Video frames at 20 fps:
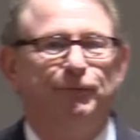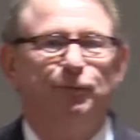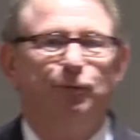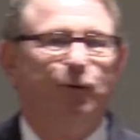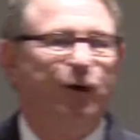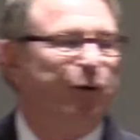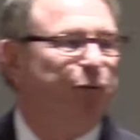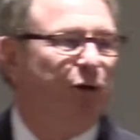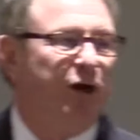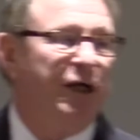
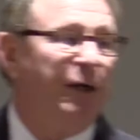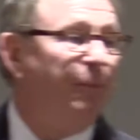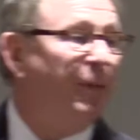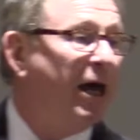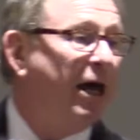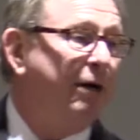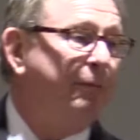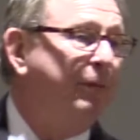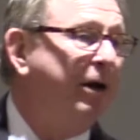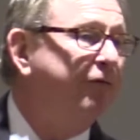We read
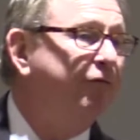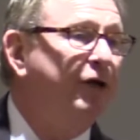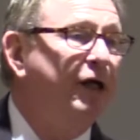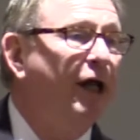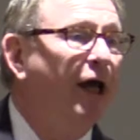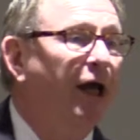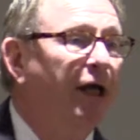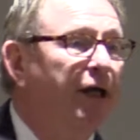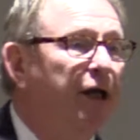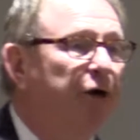about them every
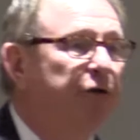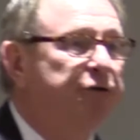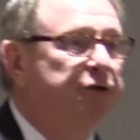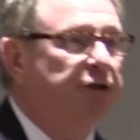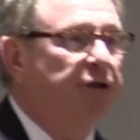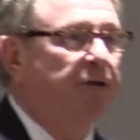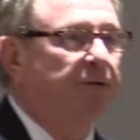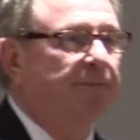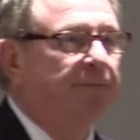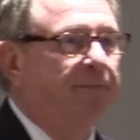day, don't
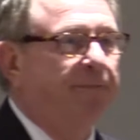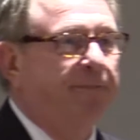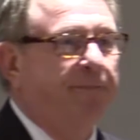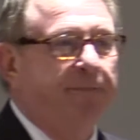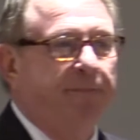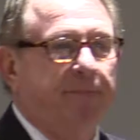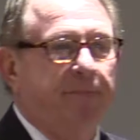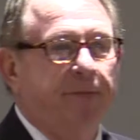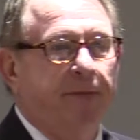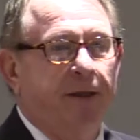you?
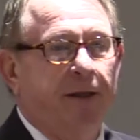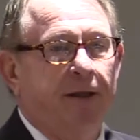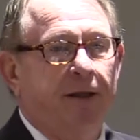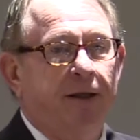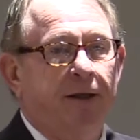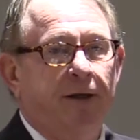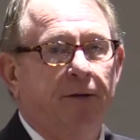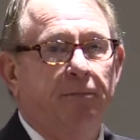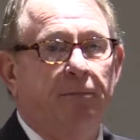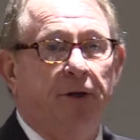
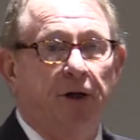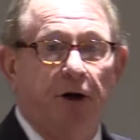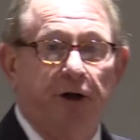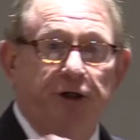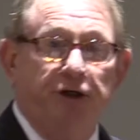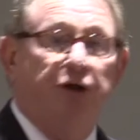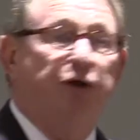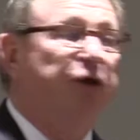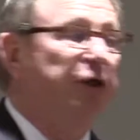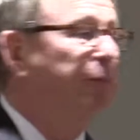But are
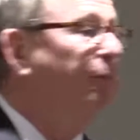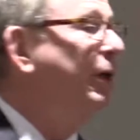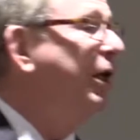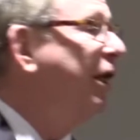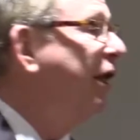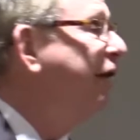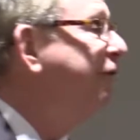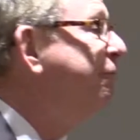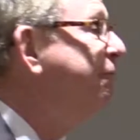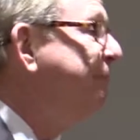you in the
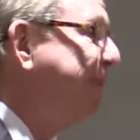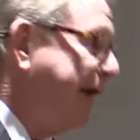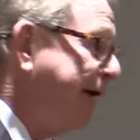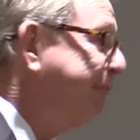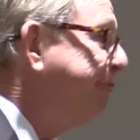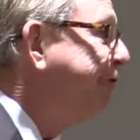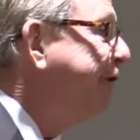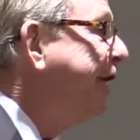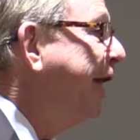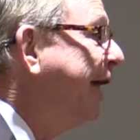middle of them
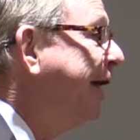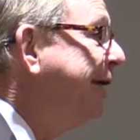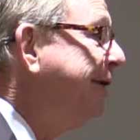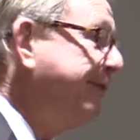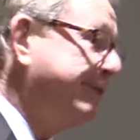every day?